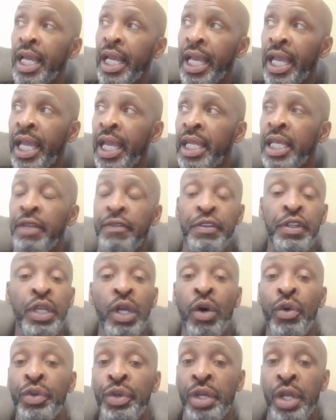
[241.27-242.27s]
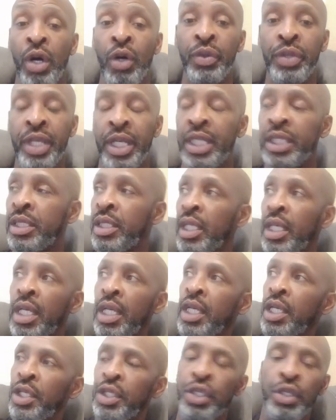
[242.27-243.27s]
And if you don't know this,
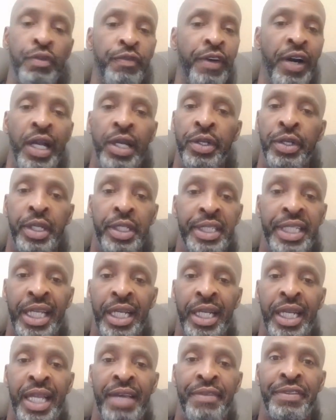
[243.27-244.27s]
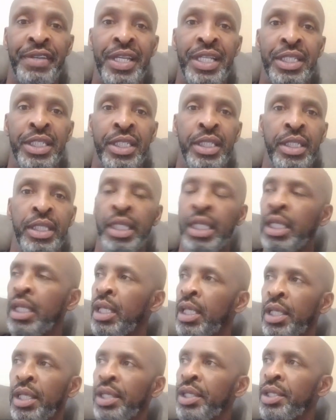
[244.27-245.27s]
you fall into Telelot Vision,
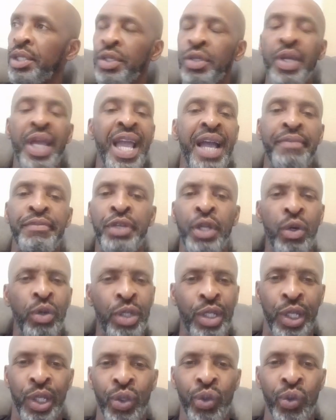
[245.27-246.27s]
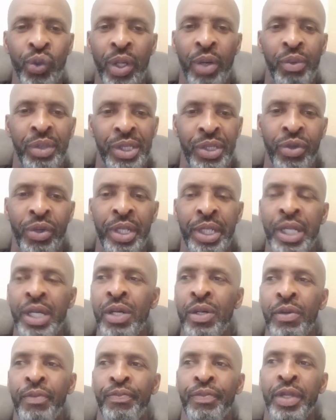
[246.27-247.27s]
you have no clue of what's going
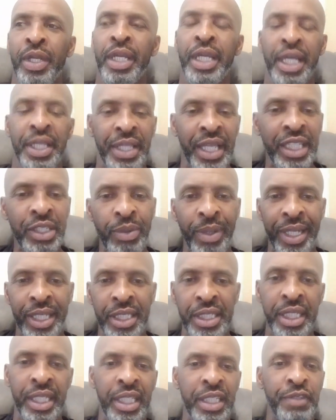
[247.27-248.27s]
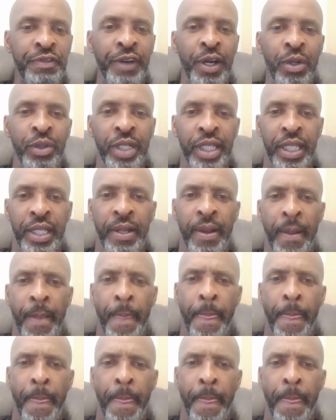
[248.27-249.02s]
on. And that's why the shit is phony.